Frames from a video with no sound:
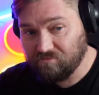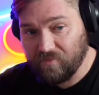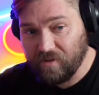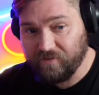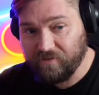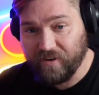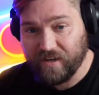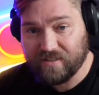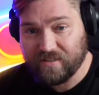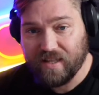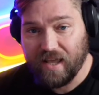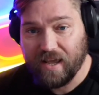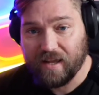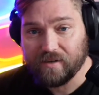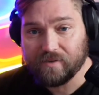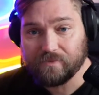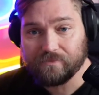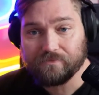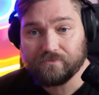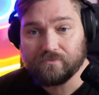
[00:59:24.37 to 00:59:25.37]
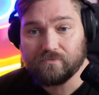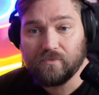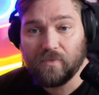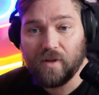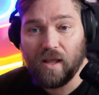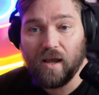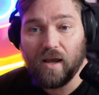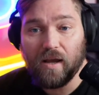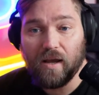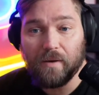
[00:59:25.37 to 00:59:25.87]
fix that.
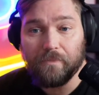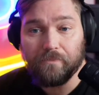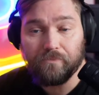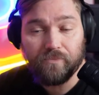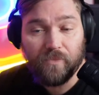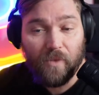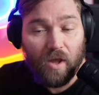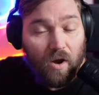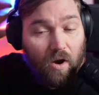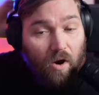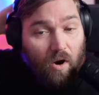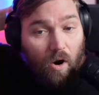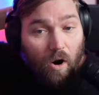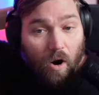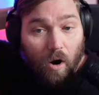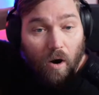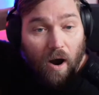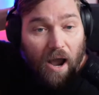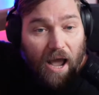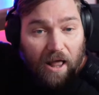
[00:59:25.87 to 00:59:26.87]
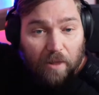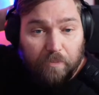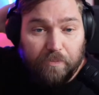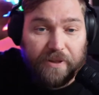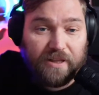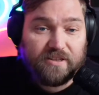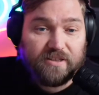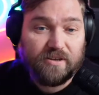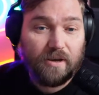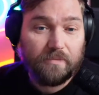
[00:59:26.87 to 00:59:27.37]
Um, or I'll
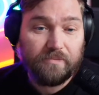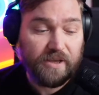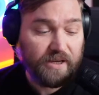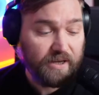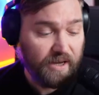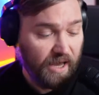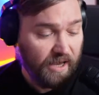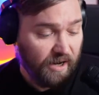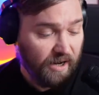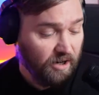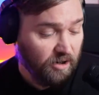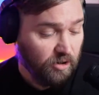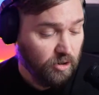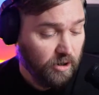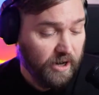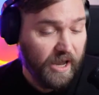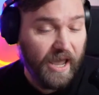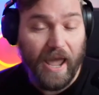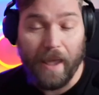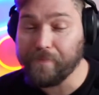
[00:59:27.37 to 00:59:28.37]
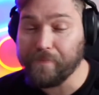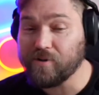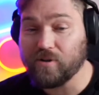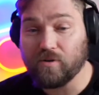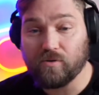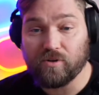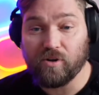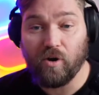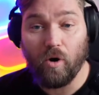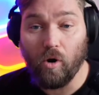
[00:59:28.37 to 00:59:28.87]
build something and it'll look
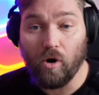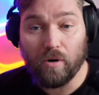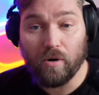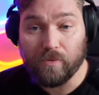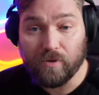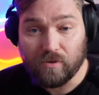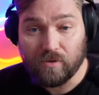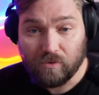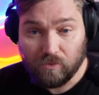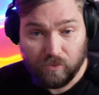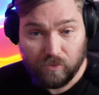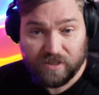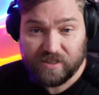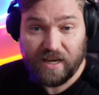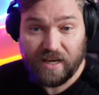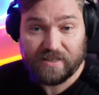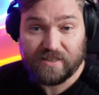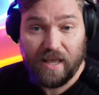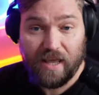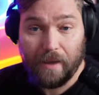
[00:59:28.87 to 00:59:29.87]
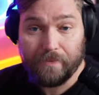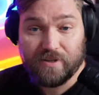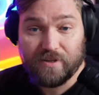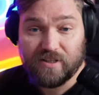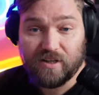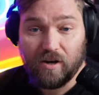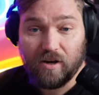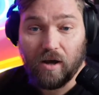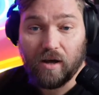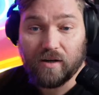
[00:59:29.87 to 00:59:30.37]
absolutely horrible, which actually happens a
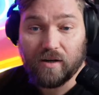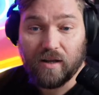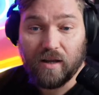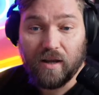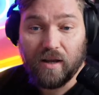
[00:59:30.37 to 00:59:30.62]
lot.